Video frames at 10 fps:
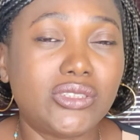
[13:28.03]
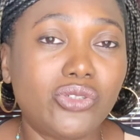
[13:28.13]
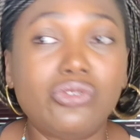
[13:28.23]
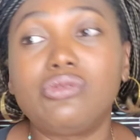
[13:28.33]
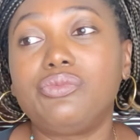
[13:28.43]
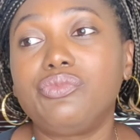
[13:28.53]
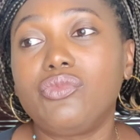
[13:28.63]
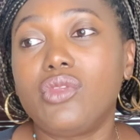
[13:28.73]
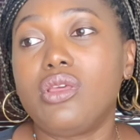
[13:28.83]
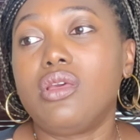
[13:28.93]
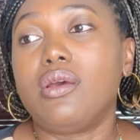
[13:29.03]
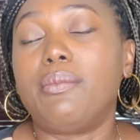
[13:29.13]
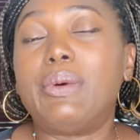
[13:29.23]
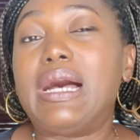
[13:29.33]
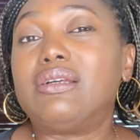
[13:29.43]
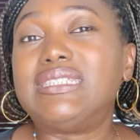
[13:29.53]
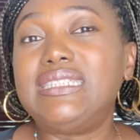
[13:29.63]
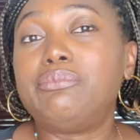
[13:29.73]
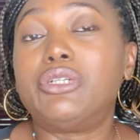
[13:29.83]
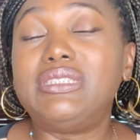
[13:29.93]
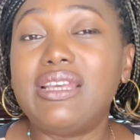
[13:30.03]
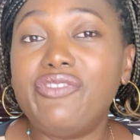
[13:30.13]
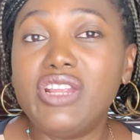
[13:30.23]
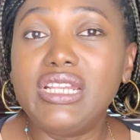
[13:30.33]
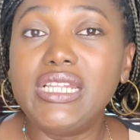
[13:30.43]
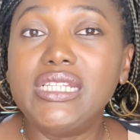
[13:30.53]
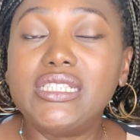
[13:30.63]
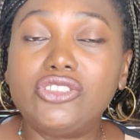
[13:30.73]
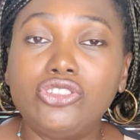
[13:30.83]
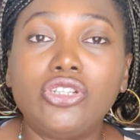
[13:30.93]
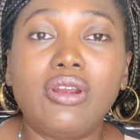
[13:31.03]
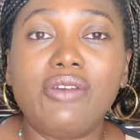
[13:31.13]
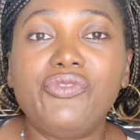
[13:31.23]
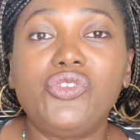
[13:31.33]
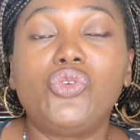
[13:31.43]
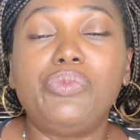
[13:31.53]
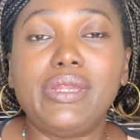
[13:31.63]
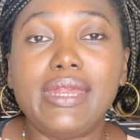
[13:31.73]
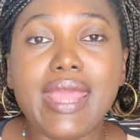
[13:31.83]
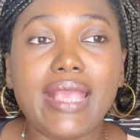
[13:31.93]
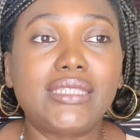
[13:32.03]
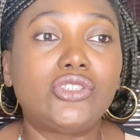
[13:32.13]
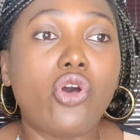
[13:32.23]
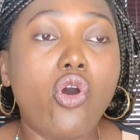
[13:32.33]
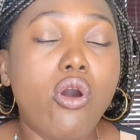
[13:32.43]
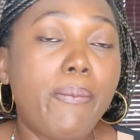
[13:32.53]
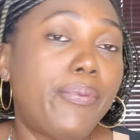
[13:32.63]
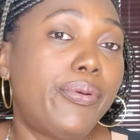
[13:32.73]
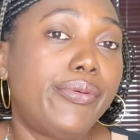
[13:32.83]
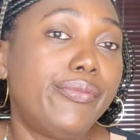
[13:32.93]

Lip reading: at all, but I'll see. But definitely the tutorial video will be next up.